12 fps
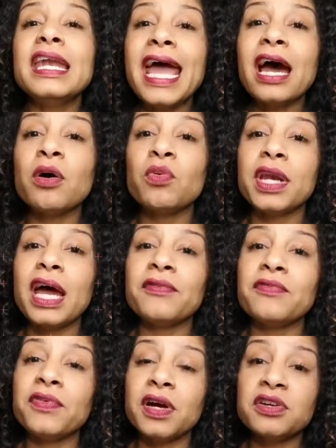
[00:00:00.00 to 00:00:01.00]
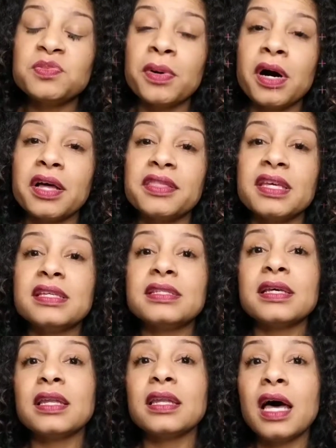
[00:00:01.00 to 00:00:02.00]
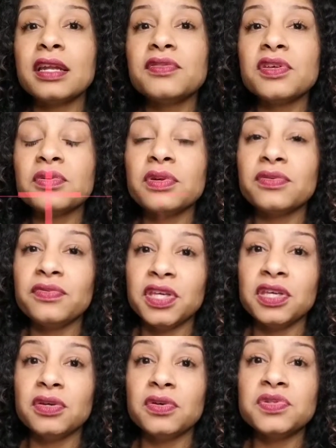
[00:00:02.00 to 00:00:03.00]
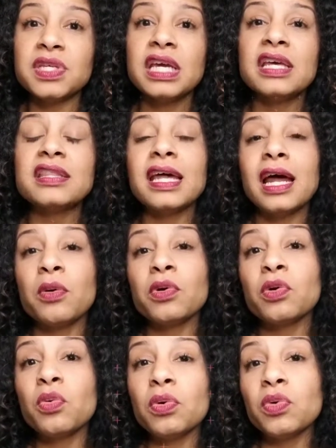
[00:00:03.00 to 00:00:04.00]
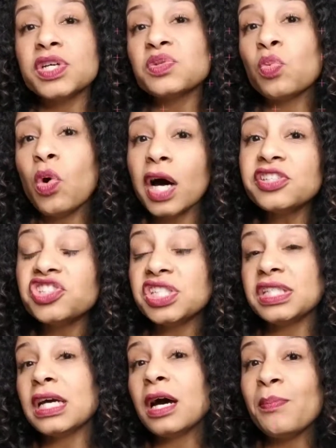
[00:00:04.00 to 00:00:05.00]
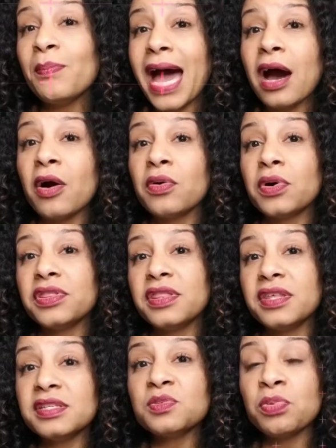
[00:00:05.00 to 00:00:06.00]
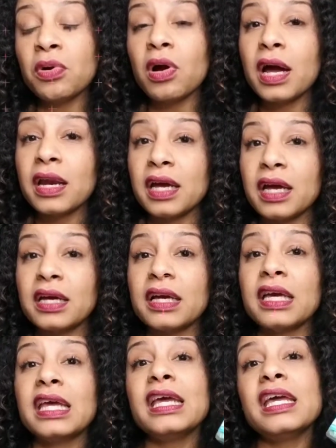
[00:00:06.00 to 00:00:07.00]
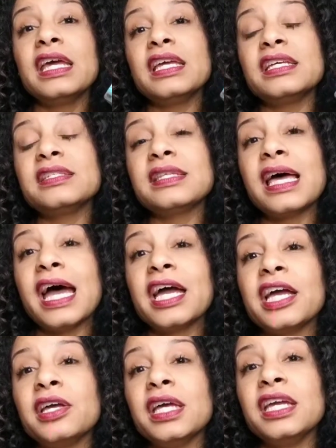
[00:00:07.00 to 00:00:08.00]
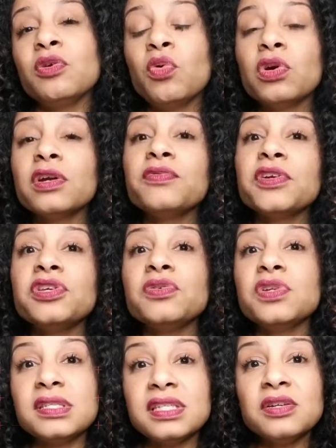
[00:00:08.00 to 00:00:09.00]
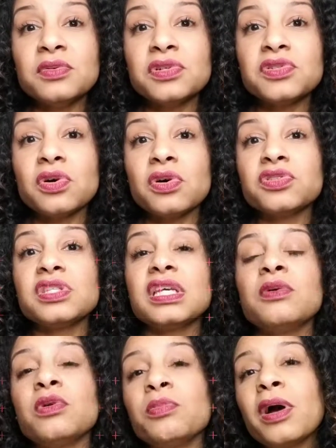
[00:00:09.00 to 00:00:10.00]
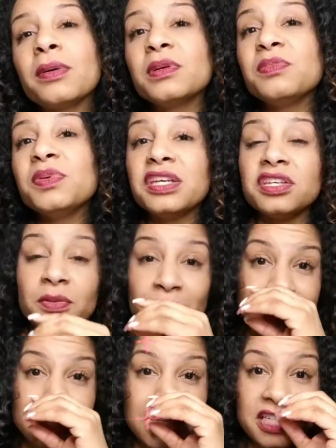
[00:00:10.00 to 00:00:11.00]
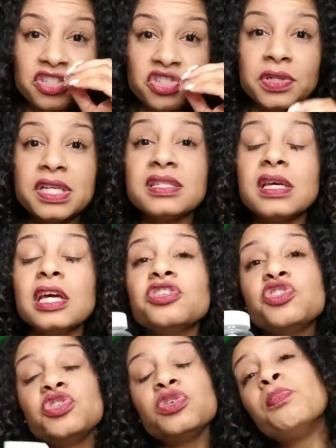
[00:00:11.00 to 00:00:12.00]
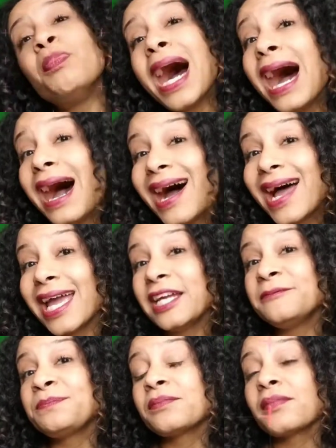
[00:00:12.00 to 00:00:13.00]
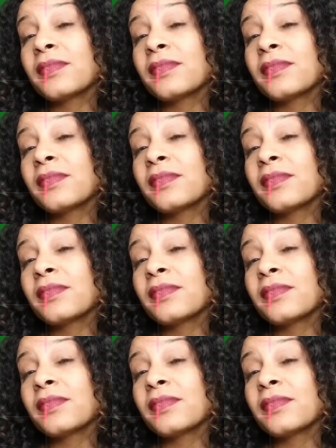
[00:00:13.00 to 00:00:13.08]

Now, when I first bought this, a lot of the reviews that I was watching about this product is that in order for you to see results, it would probably be in your best interest to buy